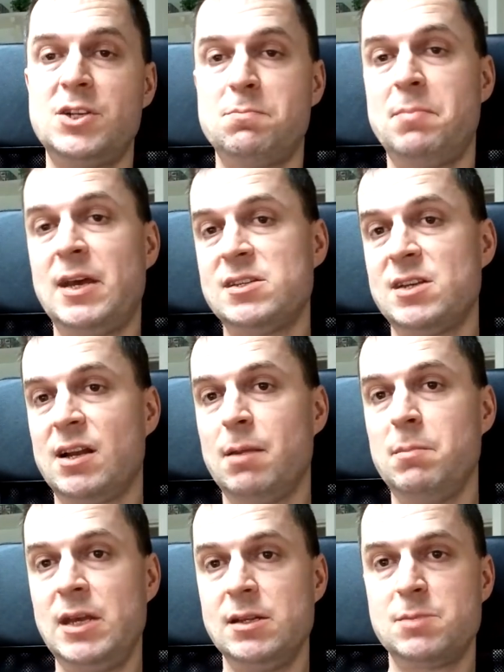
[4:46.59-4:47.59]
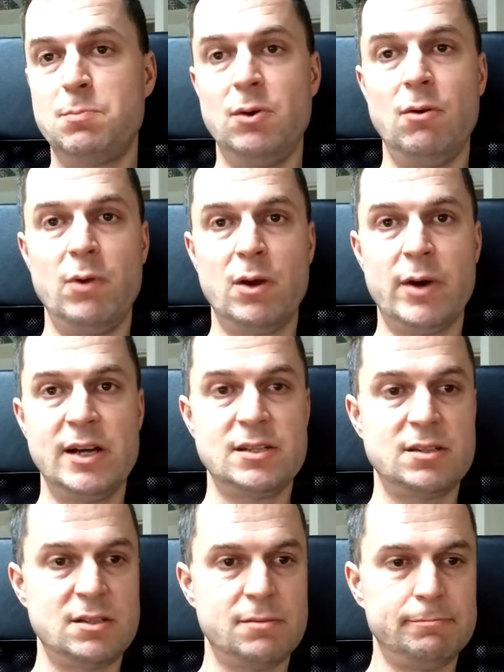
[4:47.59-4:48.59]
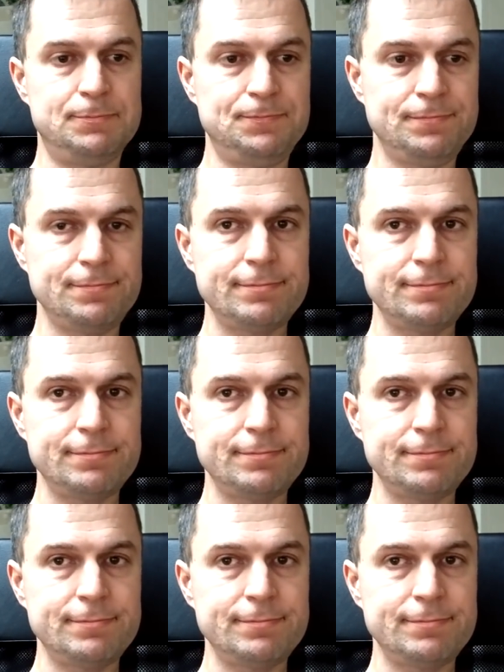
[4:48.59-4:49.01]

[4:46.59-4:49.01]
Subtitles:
which basically means pull requests.